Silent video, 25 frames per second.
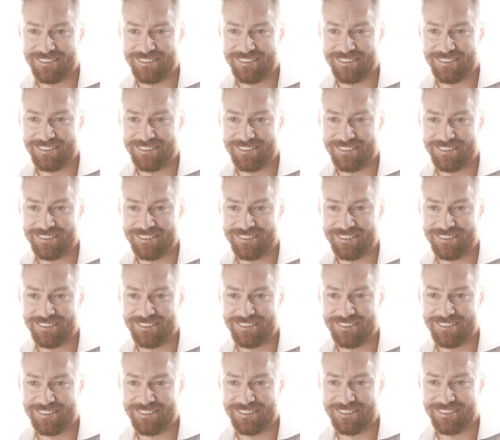
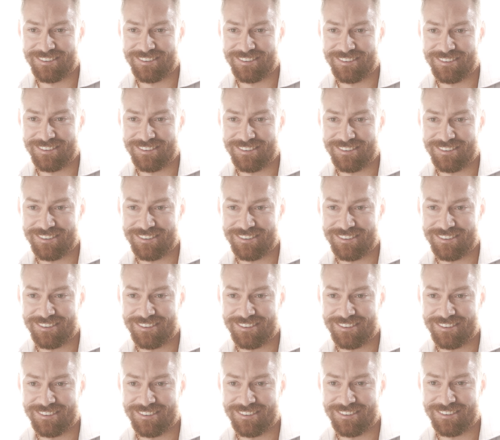
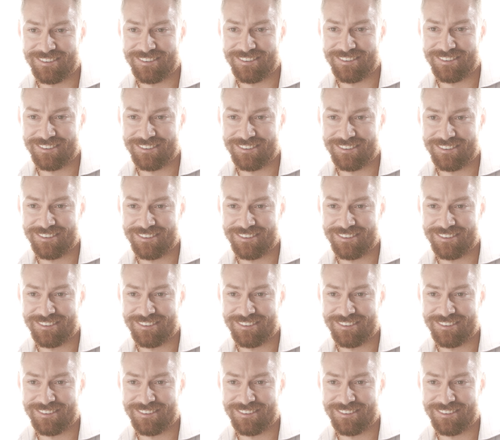(silence)